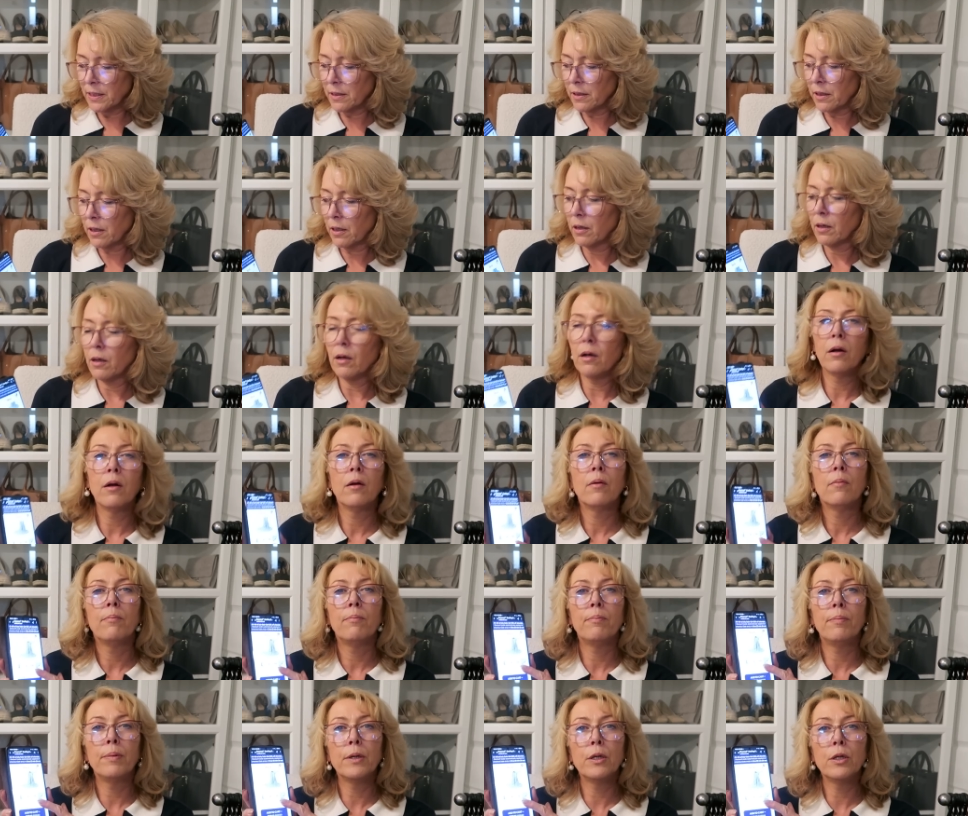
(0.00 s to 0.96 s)
in a
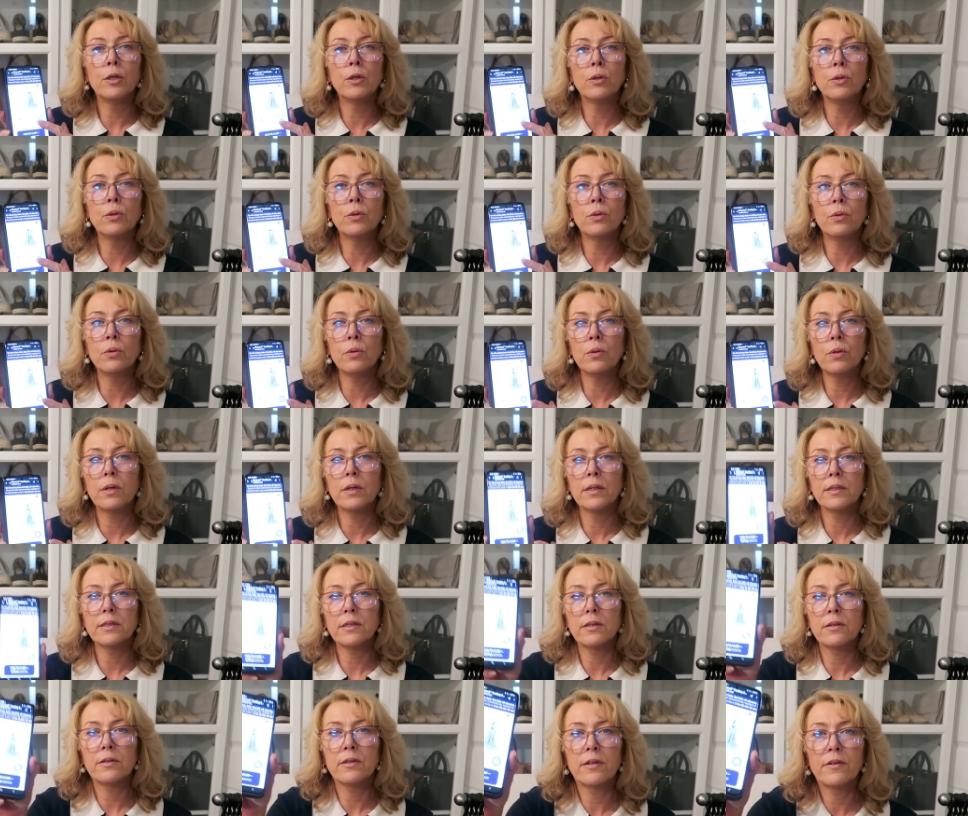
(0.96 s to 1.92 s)
blue, I
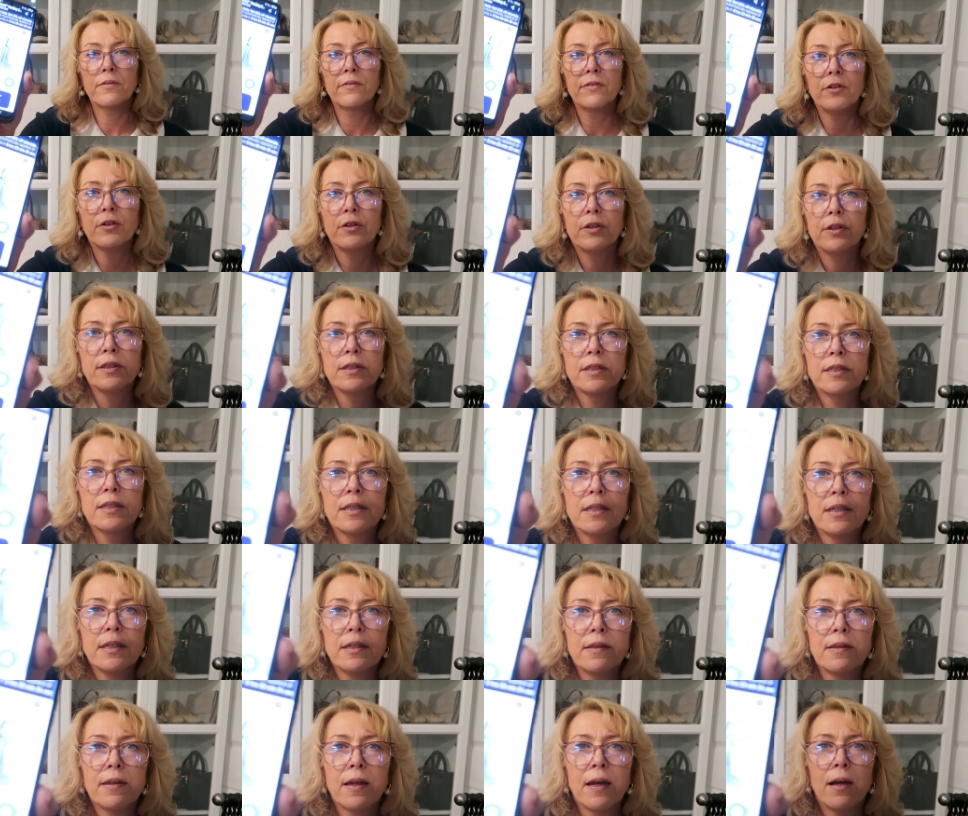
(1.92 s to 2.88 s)
don't know if you can
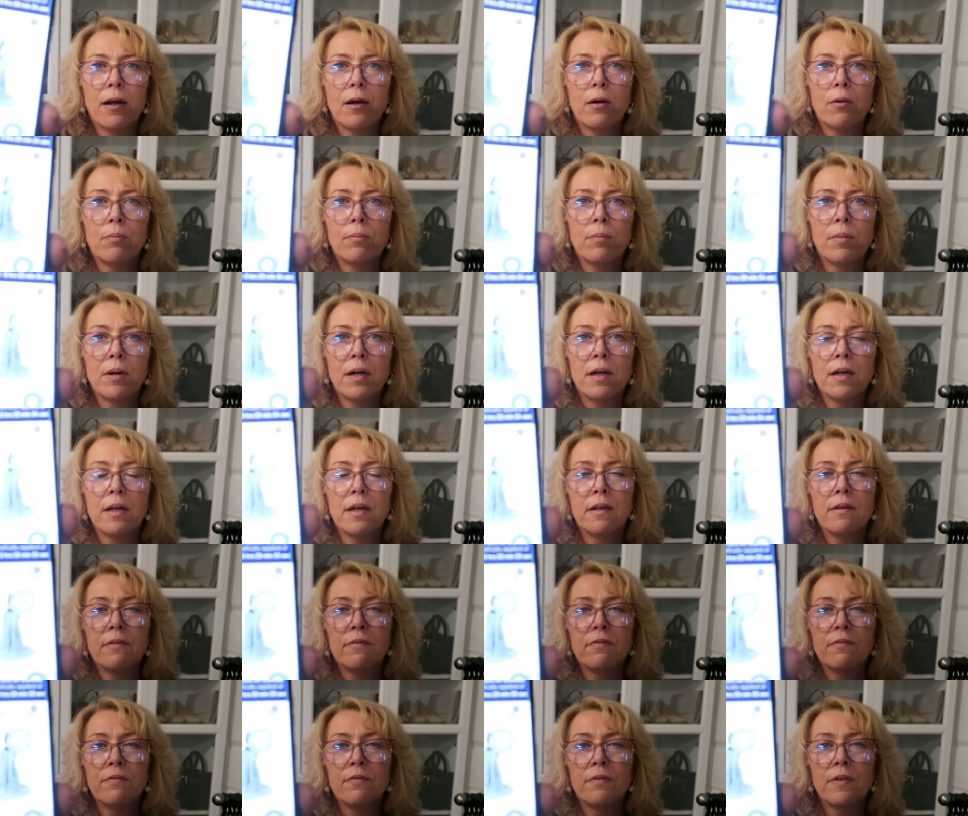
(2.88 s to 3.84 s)
see that on my
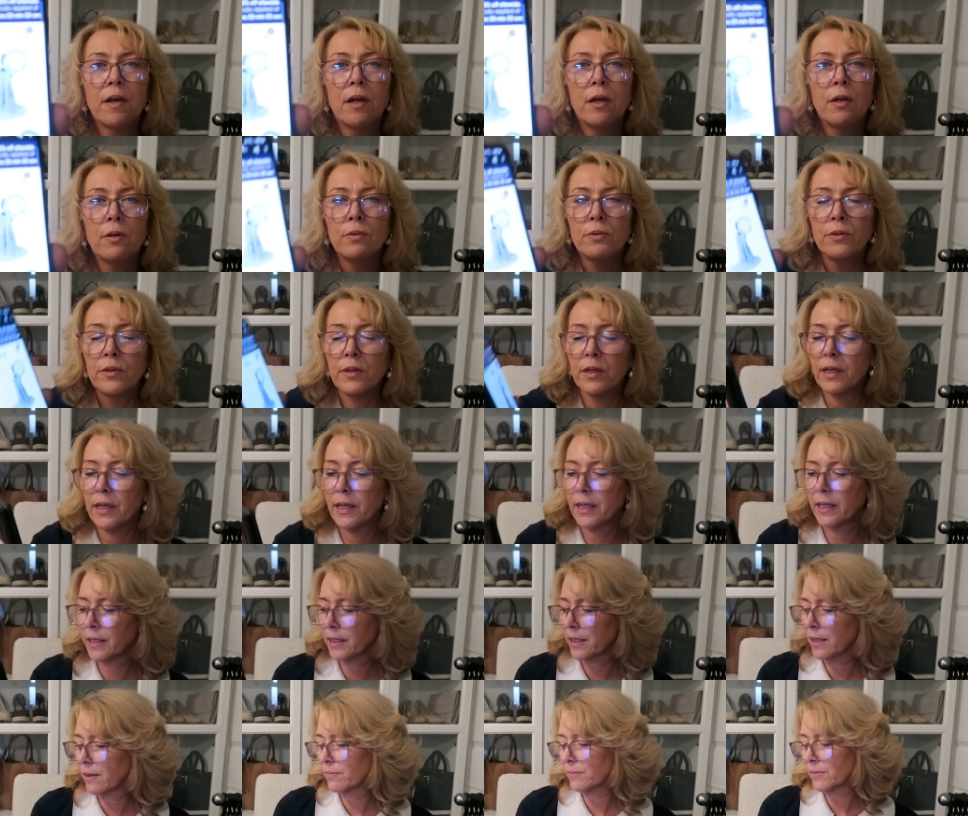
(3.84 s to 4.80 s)
phone,
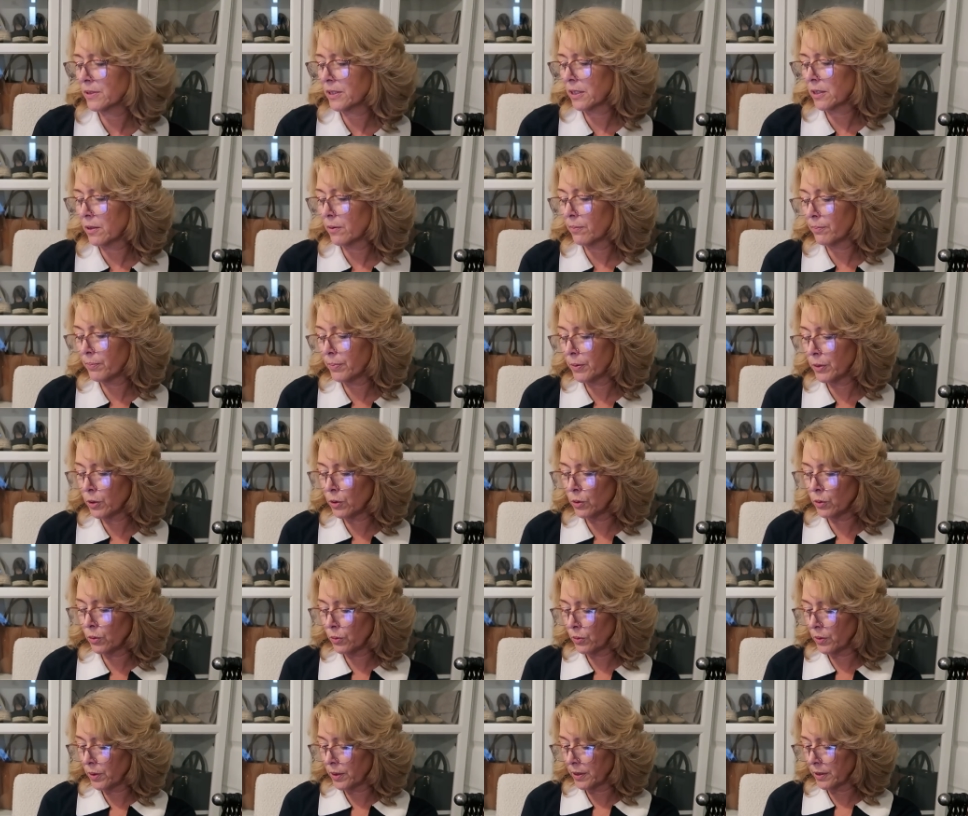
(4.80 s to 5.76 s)
it comes in a
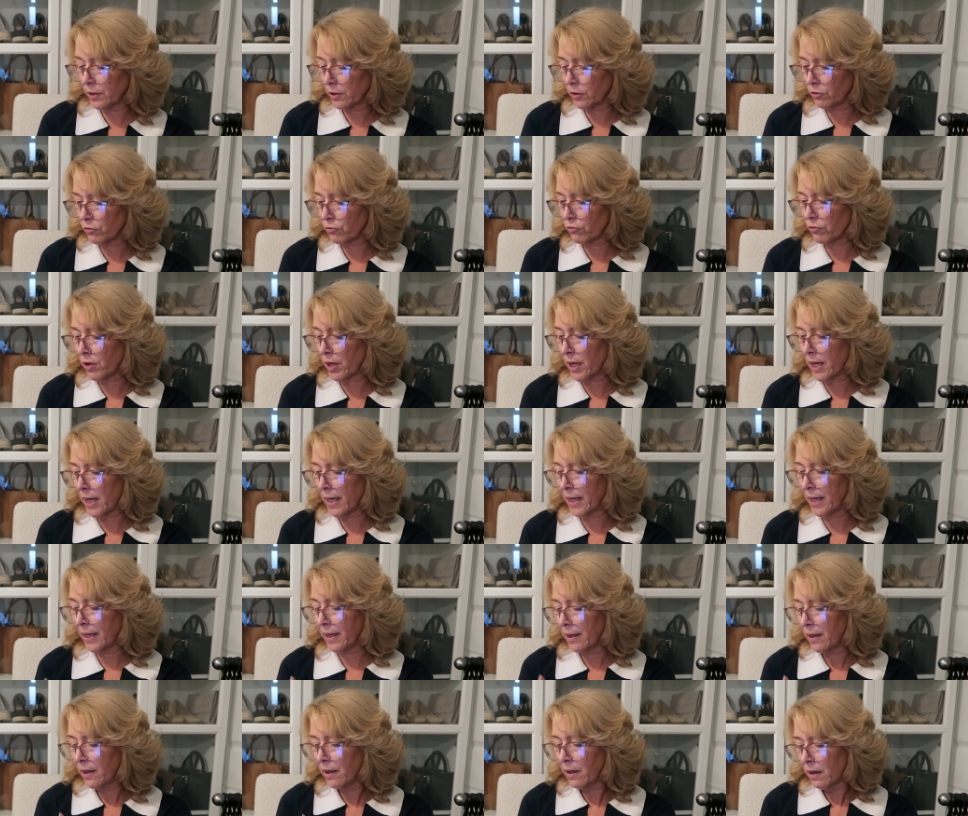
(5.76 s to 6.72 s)
blue and a
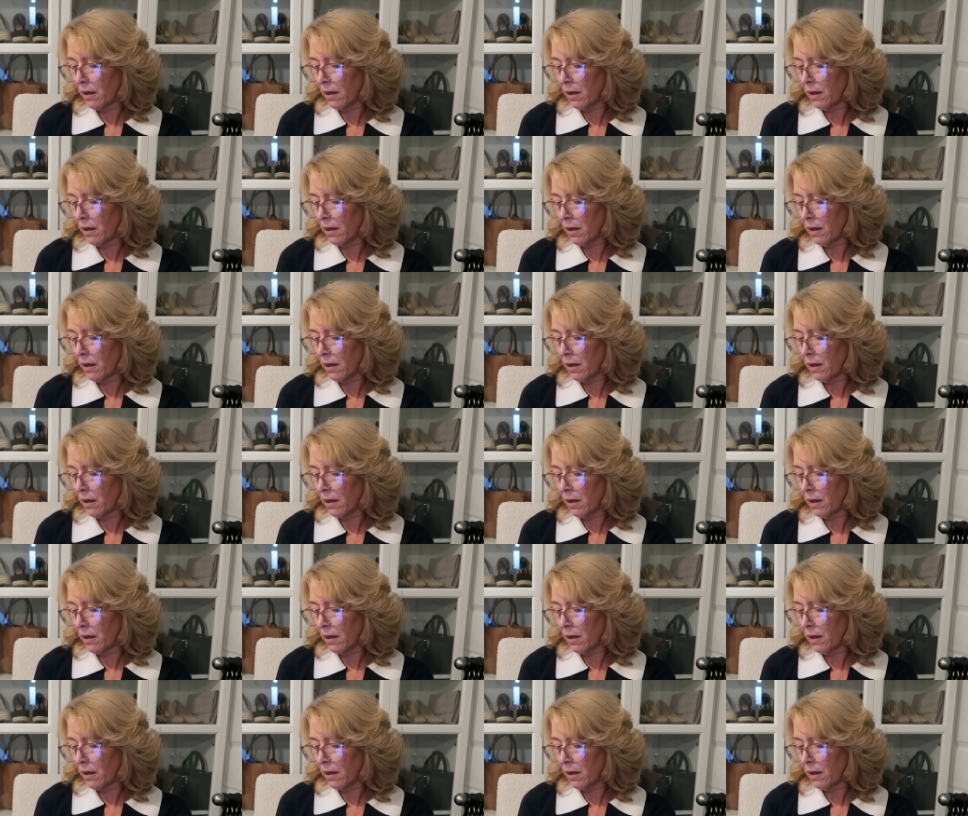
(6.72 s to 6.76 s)
grey.